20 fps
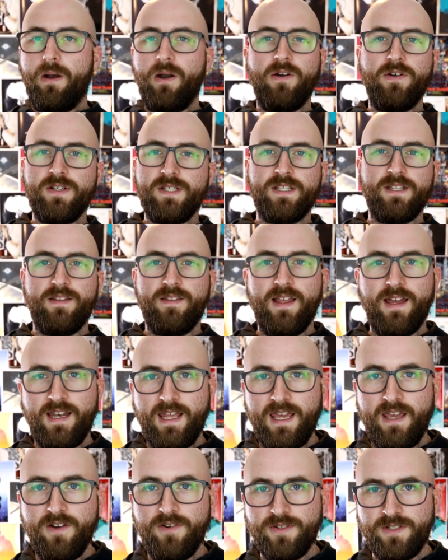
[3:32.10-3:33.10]
person that
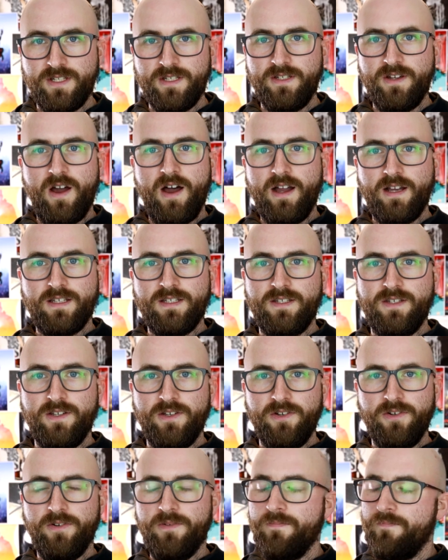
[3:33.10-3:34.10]
he goes and talks to.